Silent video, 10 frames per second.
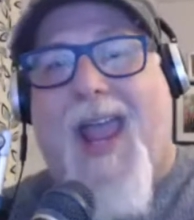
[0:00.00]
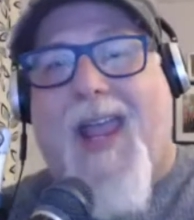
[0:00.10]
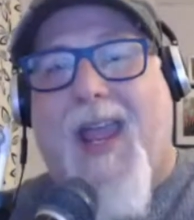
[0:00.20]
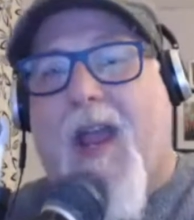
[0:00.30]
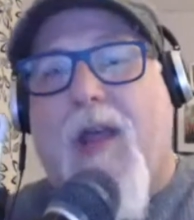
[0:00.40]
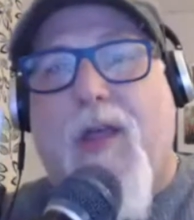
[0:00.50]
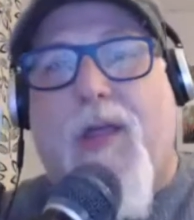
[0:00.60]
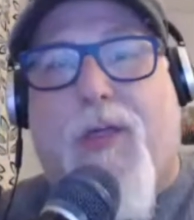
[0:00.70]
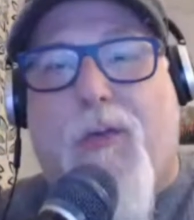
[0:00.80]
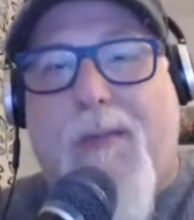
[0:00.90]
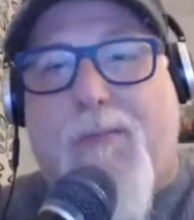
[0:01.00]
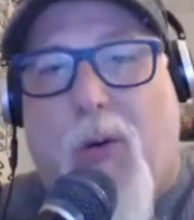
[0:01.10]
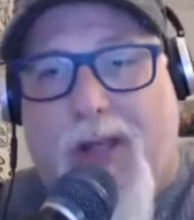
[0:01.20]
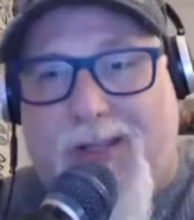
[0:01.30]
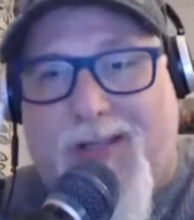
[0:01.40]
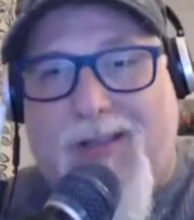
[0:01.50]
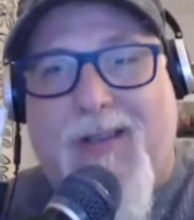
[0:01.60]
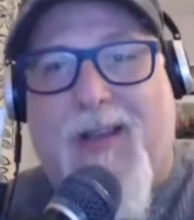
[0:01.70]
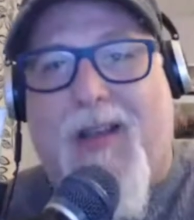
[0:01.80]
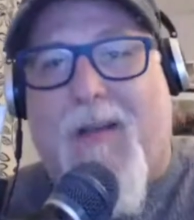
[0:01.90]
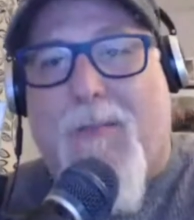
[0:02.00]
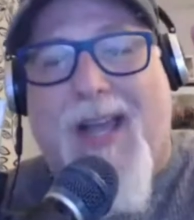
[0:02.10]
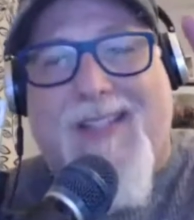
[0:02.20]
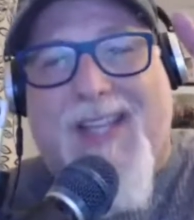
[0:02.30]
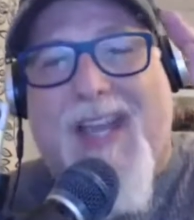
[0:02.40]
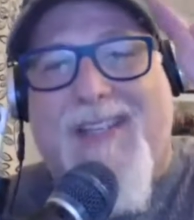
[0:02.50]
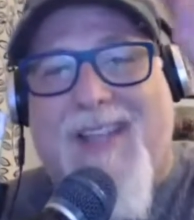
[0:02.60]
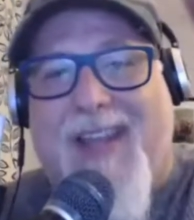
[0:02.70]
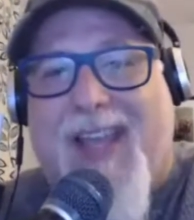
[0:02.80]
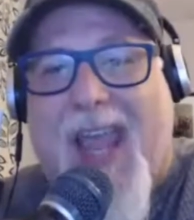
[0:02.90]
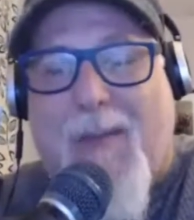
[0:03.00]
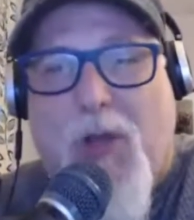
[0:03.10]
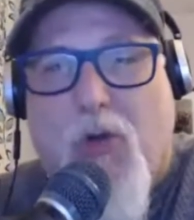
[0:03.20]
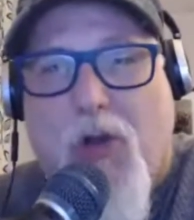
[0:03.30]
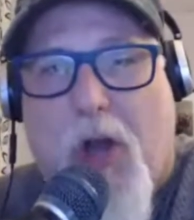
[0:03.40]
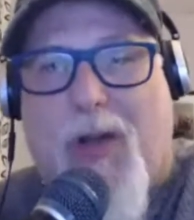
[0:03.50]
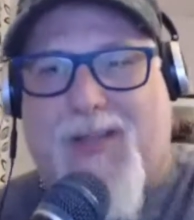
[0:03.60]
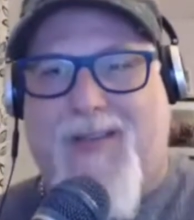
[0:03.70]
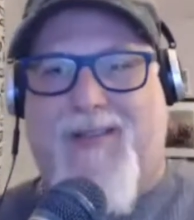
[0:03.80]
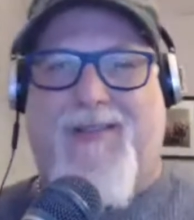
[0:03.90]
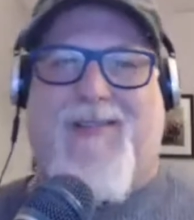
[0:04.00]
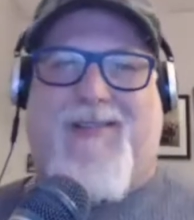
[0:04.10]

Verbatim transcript: Hey, 3 points. My skin is in the game. You know it.